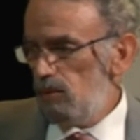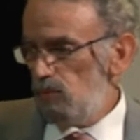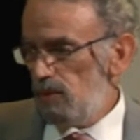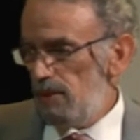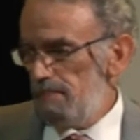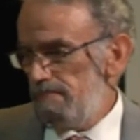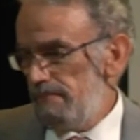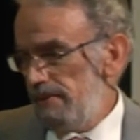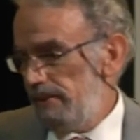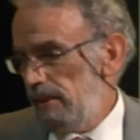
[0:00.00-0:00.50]

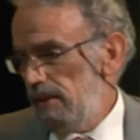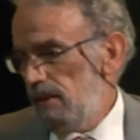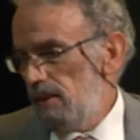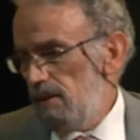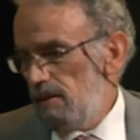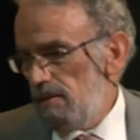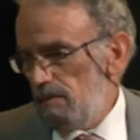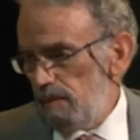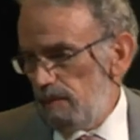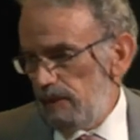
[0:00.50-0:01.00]
equipment
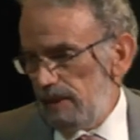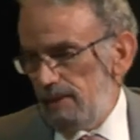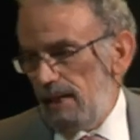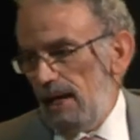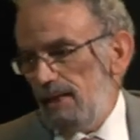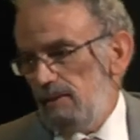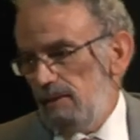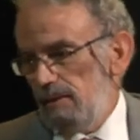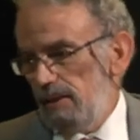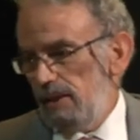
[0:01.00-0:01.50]

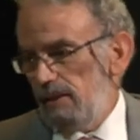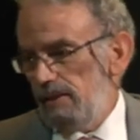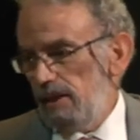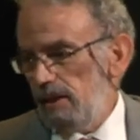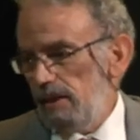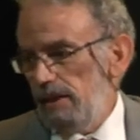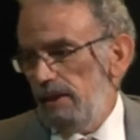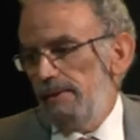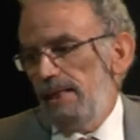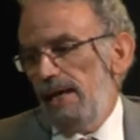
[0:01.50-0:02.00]
that
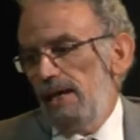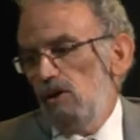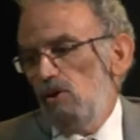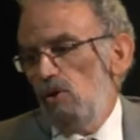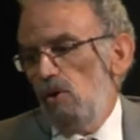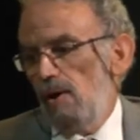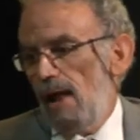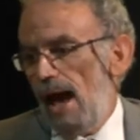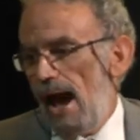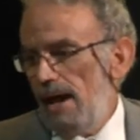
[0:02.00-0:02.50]
they
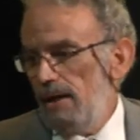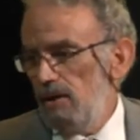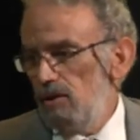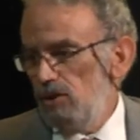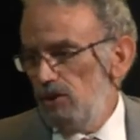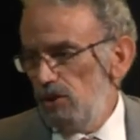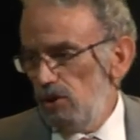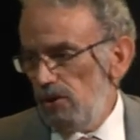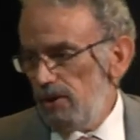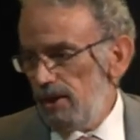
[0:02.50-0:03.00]
call
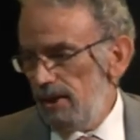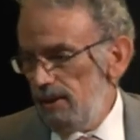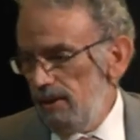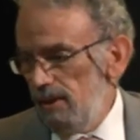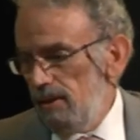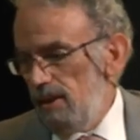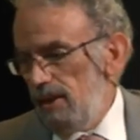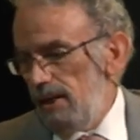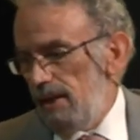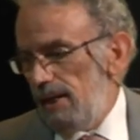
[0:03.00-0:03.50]
ion torrent.
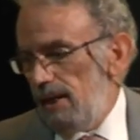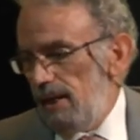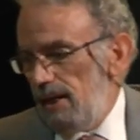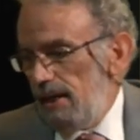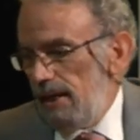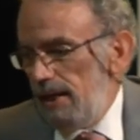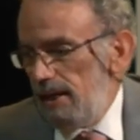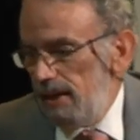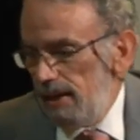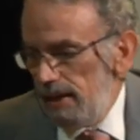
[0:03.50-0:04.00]

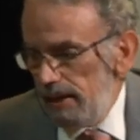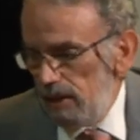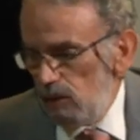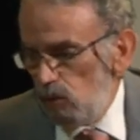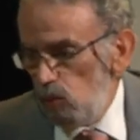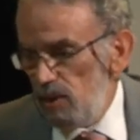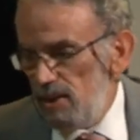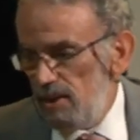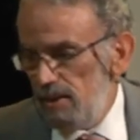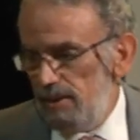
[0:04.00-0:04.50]

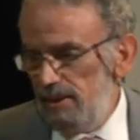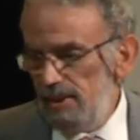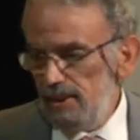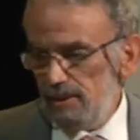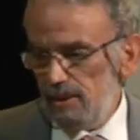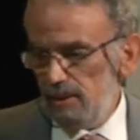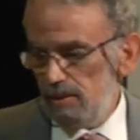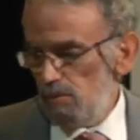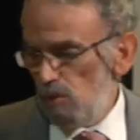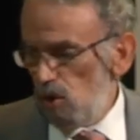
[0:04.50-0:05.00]
With
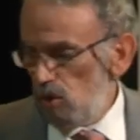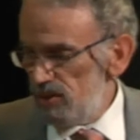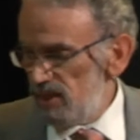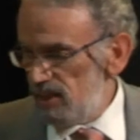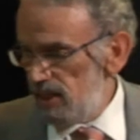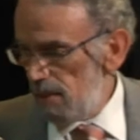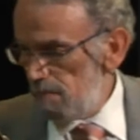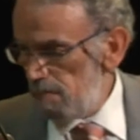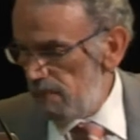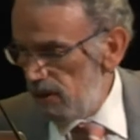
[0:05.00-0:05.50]
this small
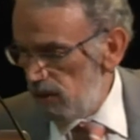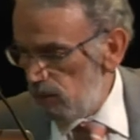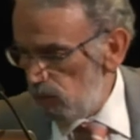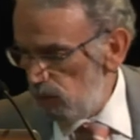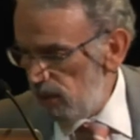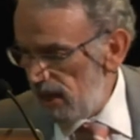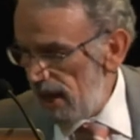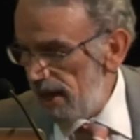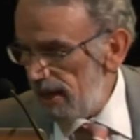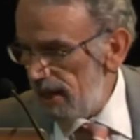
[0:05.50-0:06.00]
chip,
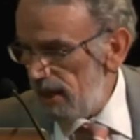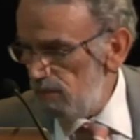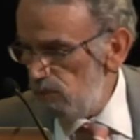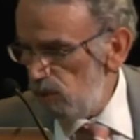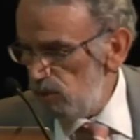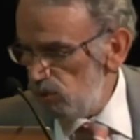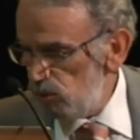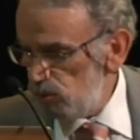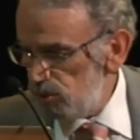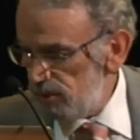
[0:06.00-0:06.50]
we are
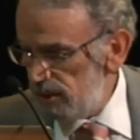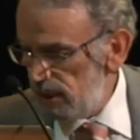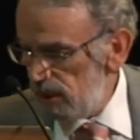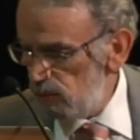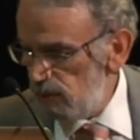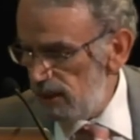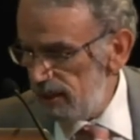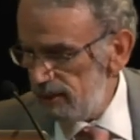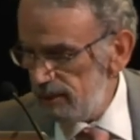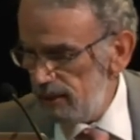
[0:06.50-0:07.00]
able to
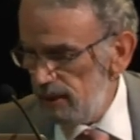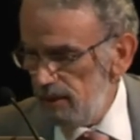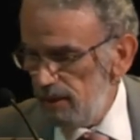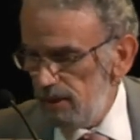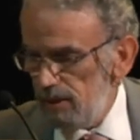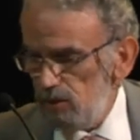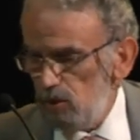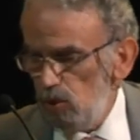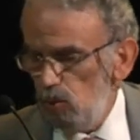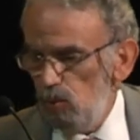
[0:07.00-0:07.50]
sequence,
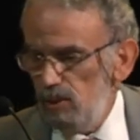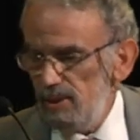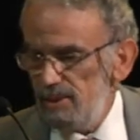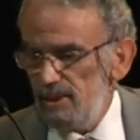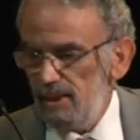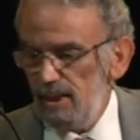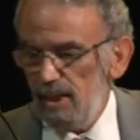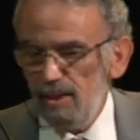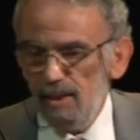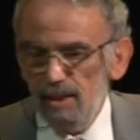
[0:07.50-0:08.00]
you will
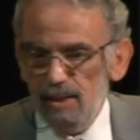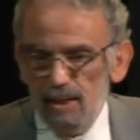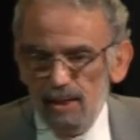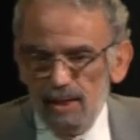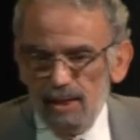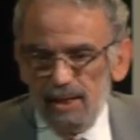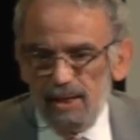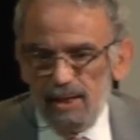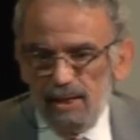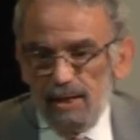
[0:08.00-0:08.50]
see,
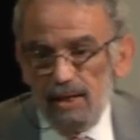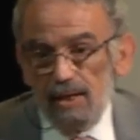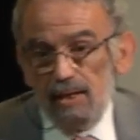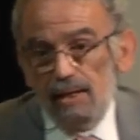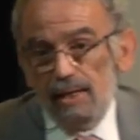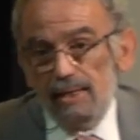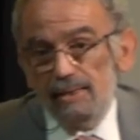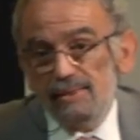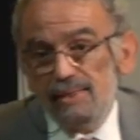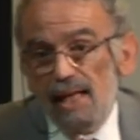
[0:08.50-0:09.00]

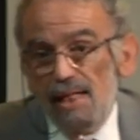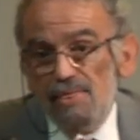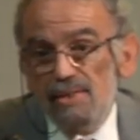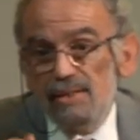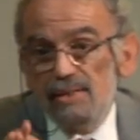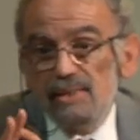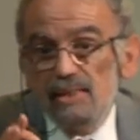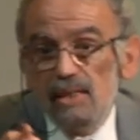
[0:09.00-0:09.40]
in something